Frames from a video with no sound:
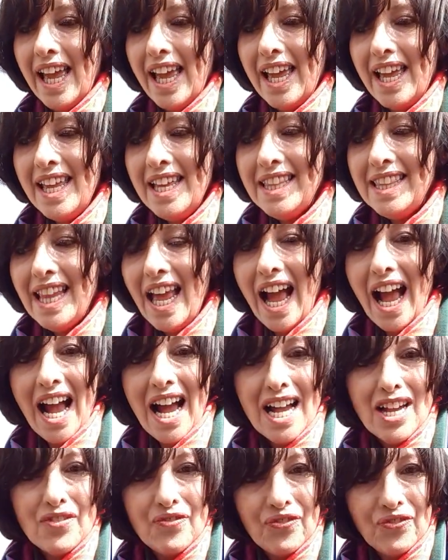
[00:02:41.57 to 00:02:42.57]
and
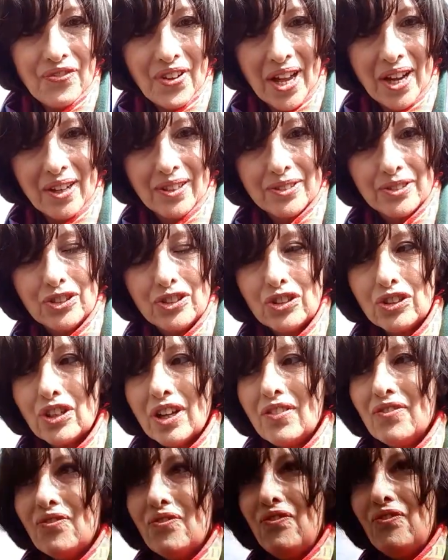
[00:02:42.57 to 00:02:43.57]
I felt
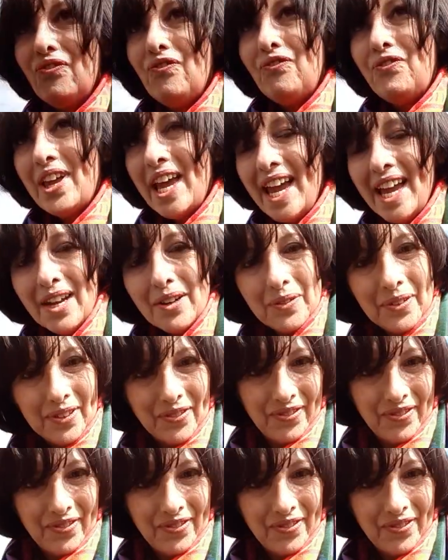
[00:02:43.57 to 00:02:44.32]
very,